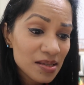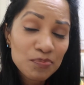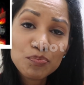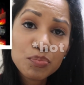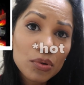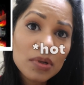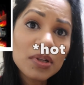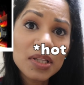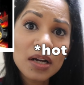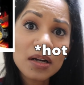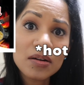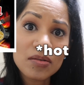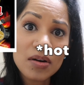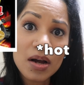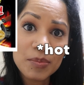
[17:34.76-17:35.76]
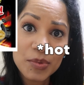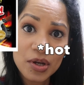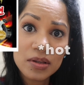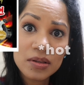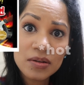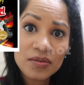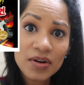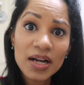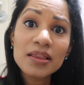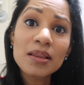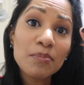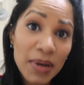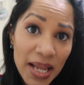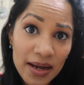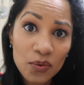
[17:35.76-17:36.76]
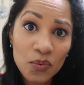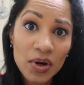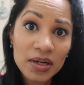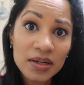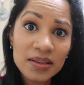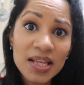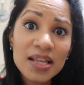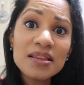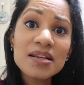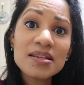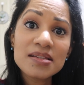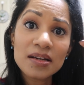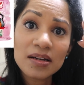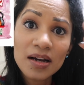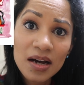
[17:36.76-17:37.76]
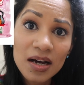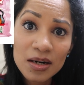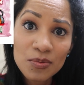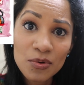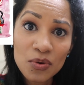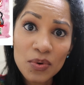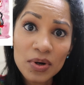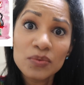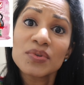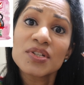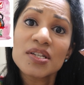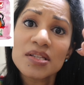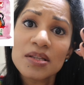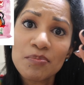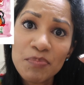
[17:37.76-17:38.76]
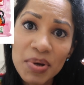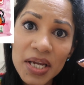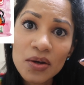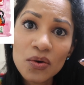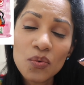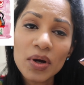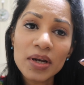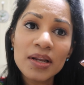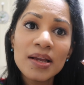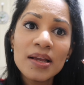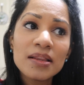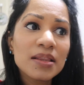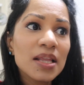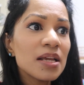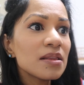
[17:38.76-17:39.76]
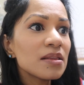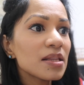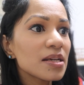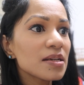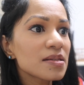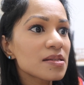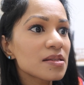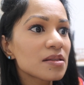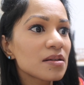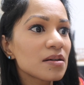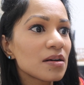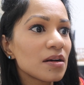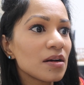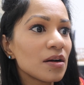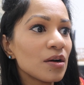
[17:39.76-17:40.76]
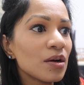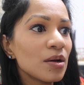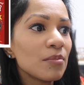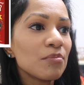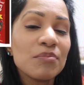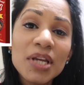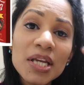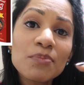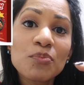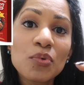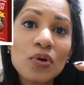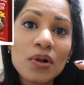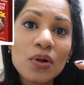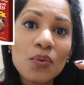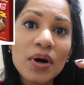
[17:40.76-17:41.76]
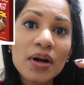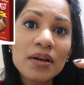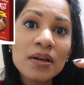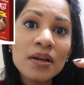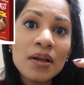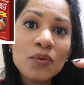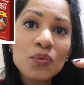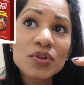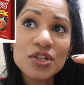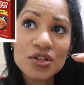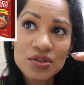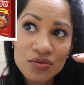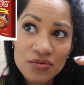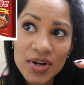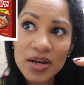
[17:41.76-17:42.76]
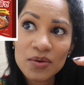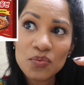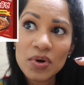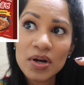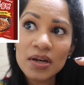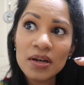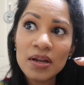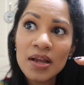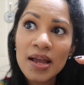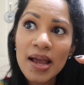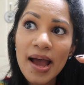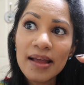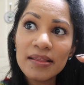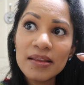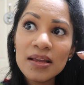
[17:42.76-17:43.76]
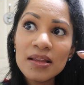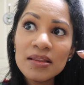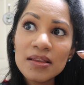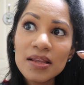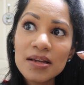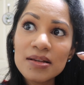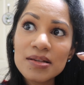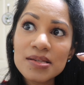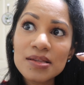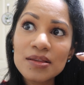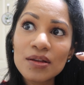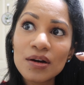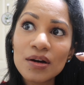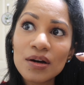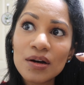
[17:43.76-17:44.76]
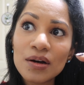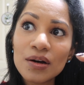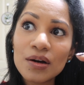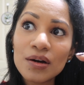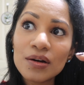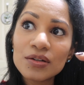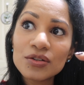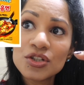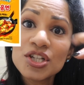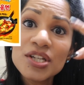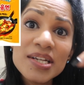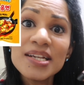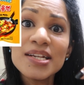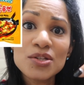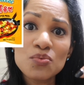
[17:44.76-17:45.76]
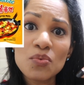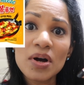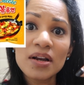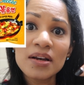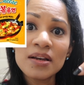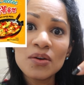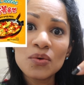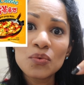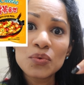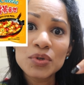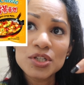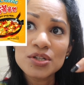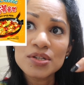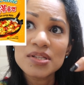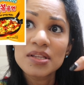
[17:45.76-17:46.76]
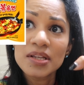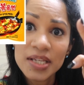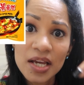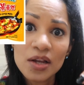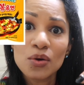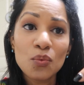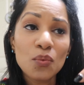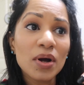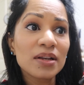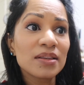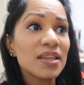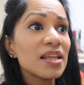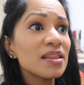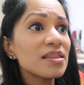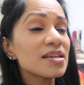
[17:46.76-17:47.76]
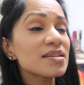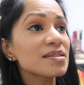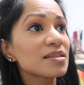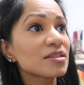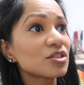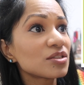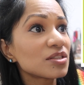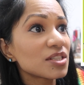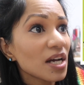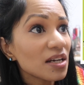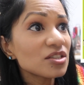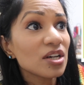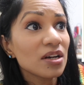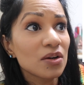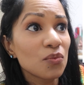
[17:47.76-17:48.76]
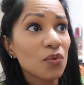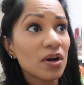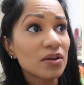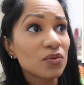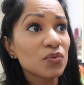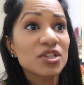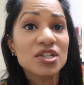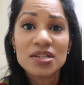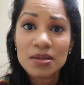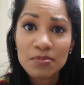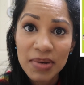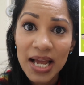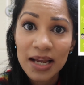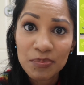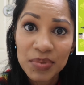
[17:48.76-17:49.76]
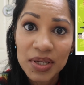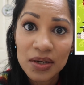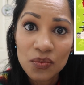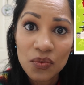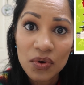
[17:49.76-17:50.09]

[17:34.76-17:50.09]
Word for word: the buldak ramen, right, the black one. Then there's the karo one, which is the pink one. Then there's the meatball one, which is the red one. And then there's the cheese one, which is the yellow one. Then there's the jjajang one, which is the black bean